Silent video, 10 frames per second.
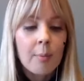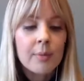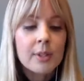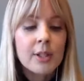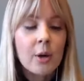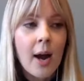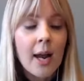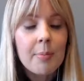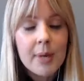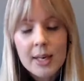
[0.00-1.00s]
So
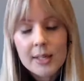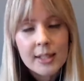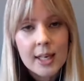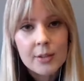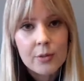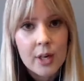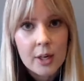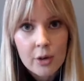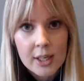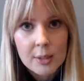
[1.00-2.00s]
IP stands for
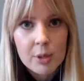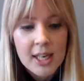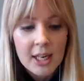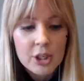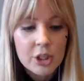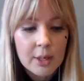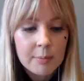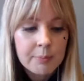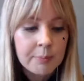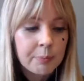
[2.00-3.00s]
ingress protection,
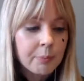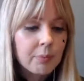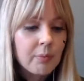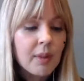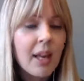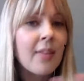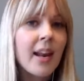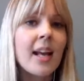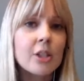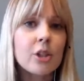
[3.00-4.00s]
and then it
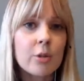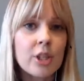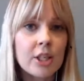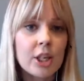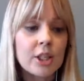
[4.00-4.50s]
has 2 digits.